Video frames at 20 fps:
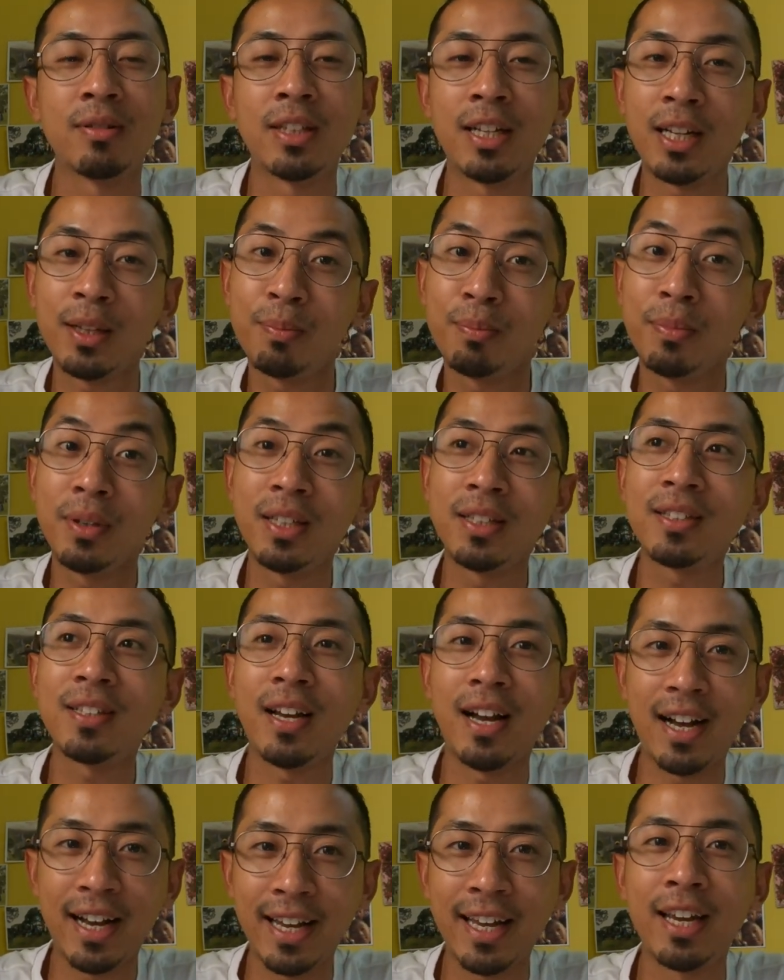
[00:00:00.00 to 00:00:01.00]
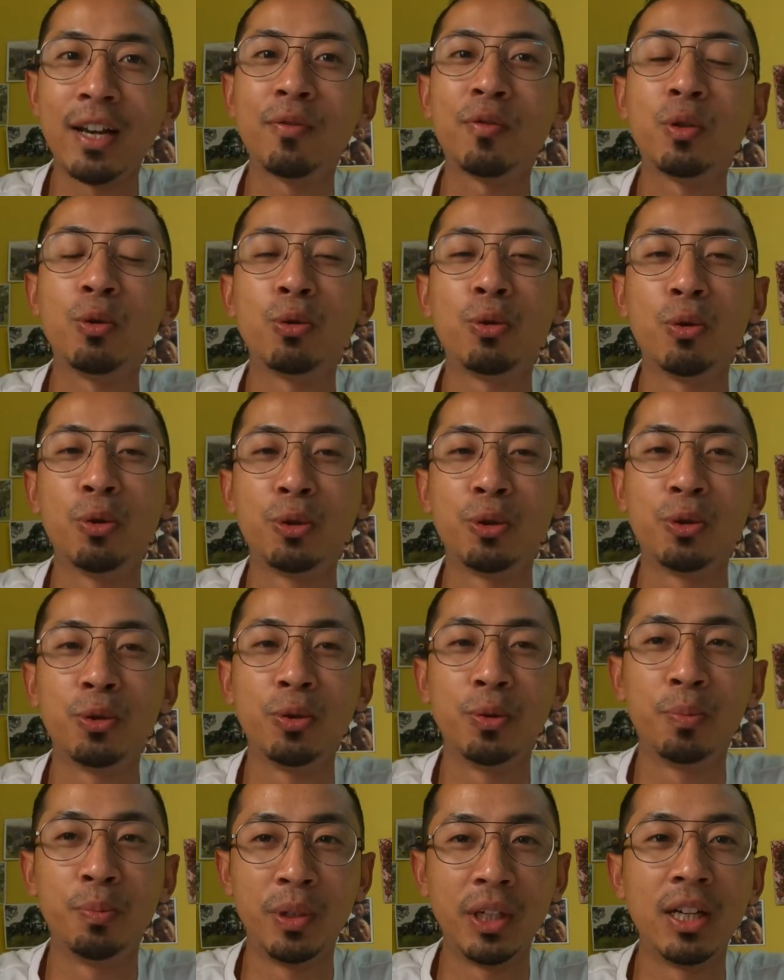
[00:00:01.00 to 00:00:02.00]
that means I have to go
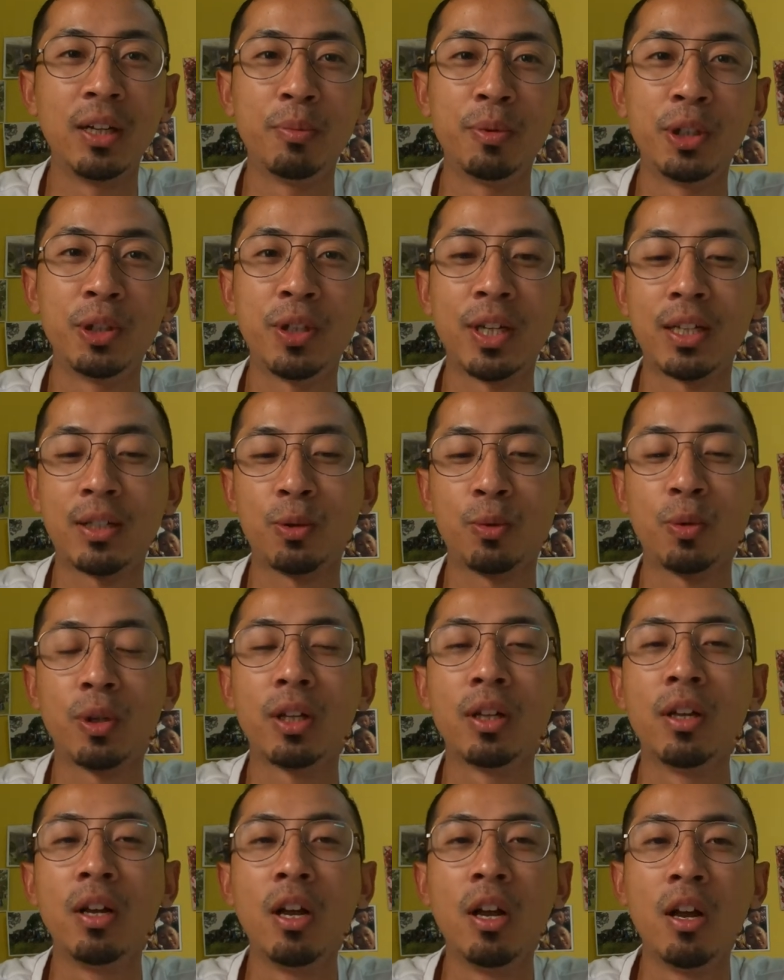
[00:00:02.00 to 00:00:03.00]
through preliminary as well.